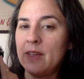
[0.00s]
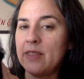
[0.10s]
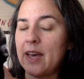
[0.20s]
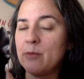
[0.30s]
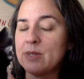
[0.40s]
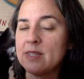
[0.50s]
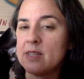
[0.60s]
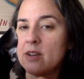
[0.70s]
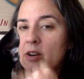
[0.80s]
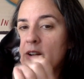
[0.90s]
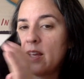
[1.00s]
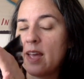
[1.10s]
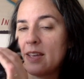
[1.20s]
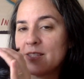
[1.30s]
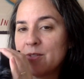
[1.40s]
That was the yarn I
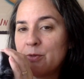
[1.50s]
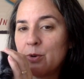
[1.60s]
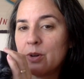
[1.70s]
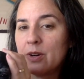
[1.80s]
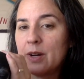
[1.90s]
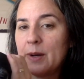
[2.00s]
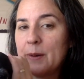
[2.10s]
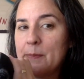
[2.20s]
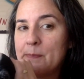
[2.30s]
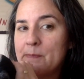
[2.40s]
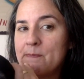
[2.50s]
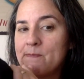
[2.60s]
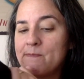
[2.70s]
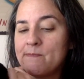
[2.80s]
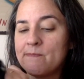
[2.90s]
asked for um,
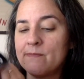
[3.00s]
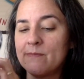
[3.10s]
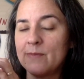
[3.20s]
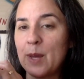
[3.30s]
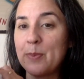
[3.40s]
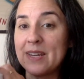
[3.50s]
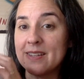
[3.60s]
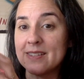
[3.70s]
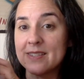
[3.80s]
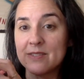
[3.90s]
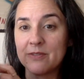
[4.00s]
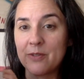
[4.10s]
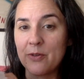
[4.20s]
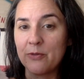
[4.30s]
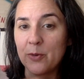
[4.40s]
opinions
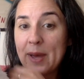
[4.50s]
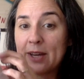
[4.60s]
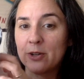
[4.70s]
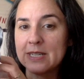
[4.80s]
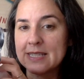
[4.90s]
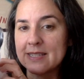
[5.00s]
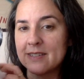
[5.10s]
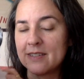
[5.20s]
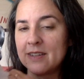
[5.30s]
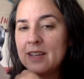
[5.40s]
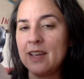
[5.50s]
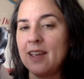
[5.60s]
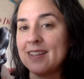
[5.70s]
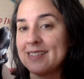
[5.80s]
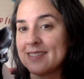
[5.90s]
for patterns.
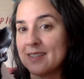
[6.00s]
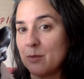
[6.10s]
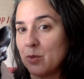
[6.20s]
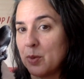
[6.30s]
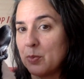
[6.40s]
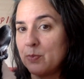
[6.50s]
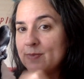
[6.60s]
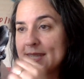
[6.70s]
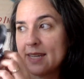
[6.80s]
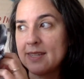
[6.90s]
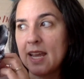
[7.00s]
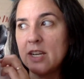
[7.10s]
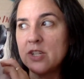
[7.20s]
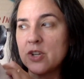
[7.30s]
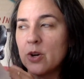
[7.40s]
Someone said
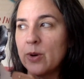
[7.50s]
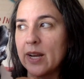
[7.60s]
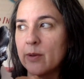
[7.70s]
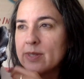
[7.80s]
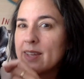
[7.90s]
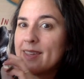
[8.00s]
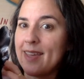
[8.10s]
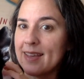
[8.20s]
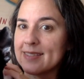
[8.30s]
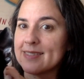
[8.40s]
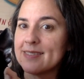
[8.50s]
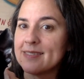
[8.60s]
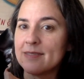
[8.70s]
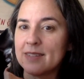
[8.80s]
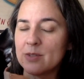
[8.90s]
Tensho and I was like, yes,
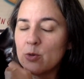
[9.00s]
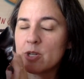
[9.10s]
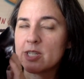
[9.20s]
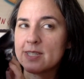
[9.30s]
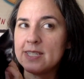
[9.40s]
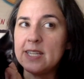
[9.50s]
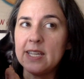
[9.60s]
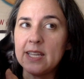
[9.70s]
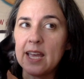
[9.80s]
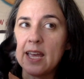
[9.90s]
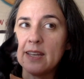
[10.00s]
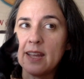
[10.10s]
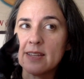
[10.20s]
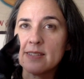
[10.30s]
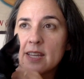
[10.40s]
it's gorgeous.
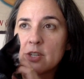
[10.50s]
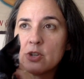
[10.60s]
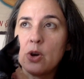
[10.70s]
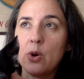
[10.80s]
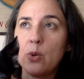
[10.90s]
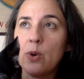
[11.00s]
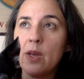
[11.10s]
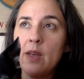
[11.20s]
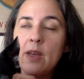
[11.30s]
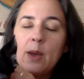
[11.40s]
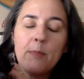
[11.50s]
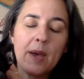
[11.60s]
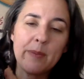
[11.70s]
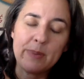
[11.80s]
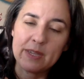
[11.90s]
T-E-N-S-H-O
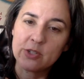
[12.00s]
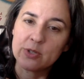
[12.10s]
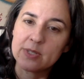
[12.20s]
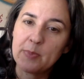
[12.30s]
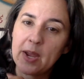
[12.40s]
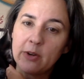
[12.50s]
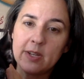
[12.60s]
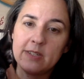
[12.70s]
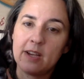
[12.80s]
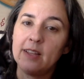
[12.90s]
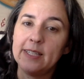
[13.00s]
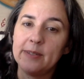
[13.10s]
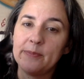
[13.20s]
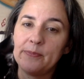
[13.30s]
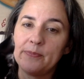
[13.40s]
by Beatrice Perron Dahlen.
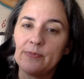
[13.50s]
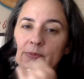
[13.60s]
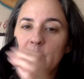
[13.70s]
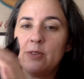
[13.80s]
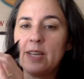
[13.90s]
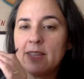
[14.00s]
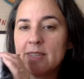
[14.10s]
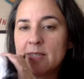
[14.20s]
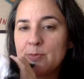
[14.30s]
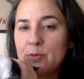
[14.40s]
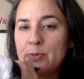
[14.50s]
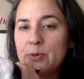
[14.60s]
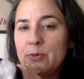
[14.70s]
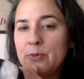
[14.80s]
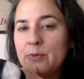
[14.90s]
You like this,
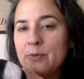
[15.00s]
boo-boo?